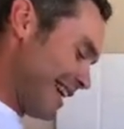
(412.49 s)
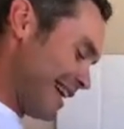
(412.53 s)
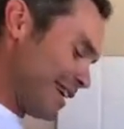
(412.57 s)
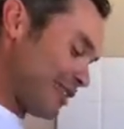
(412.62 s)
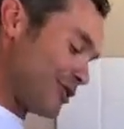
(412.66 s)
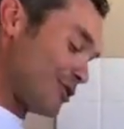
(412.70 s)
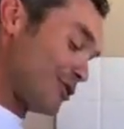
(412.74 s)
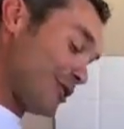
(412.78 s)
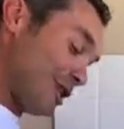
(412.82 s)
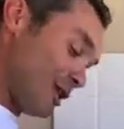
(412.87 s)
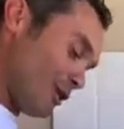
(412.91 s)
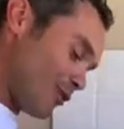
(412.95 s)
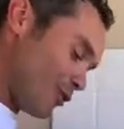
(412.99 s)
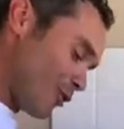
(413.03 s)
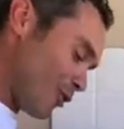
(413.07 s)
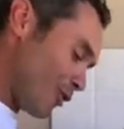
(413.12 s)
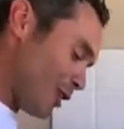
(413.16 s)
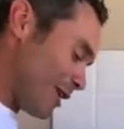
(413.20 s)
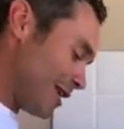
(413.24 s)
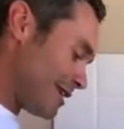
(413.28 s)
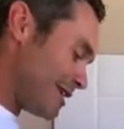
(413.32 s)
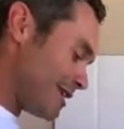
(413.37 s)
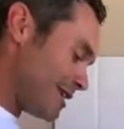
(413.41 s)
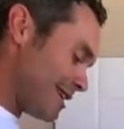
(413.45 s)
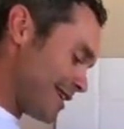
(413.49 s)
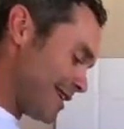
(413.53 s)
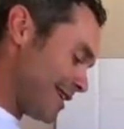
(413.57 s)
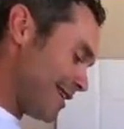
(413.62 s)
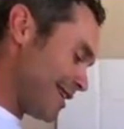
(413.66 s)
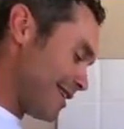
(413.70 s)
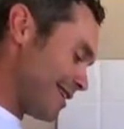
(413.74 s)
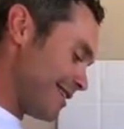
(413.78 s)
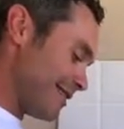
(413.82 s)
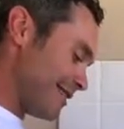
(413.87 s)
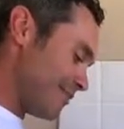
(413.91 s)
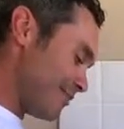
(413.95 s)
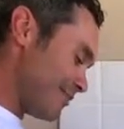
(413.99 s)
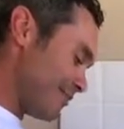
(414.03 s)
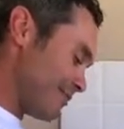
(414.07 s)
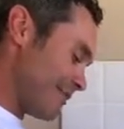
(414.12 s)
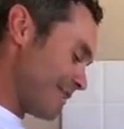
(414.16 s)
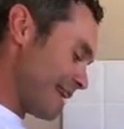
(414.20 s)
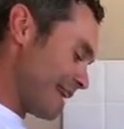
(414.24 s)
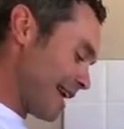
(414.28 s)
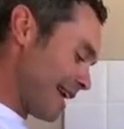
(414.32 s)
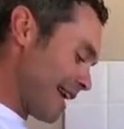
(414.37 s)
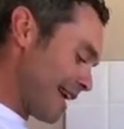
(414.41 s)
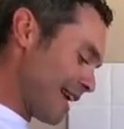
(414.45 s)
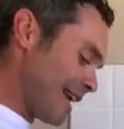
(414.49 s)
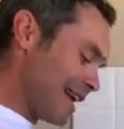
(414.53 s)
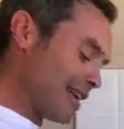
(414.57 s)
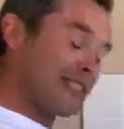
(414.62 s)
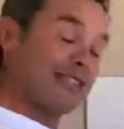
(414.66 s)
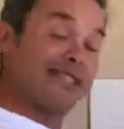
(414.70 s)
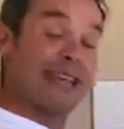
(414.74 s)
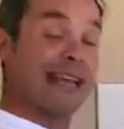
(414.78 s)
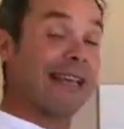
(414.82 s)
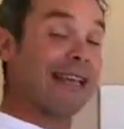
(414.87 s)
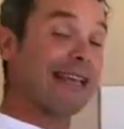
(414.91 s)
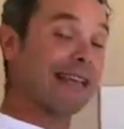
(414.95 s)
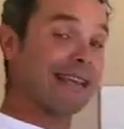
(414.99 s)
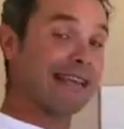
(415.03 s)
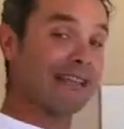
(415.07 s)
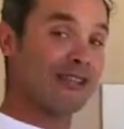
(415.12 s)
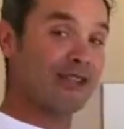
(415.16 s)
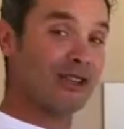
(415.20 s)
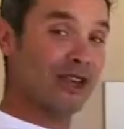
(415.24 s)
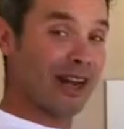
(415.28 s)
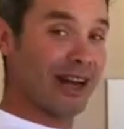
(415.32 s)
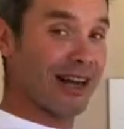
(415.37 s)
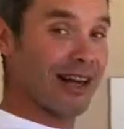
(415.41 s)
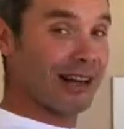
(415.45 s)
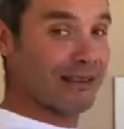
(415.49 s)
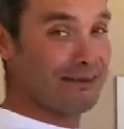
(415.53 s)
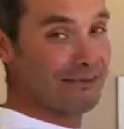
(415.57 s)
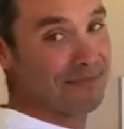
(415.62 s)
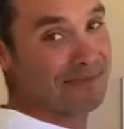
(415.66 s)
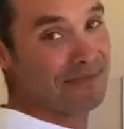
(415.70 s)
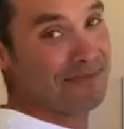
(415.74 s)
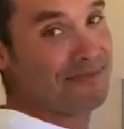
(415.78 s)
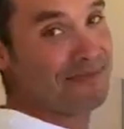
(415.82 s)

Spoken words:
into the quality, in taking time.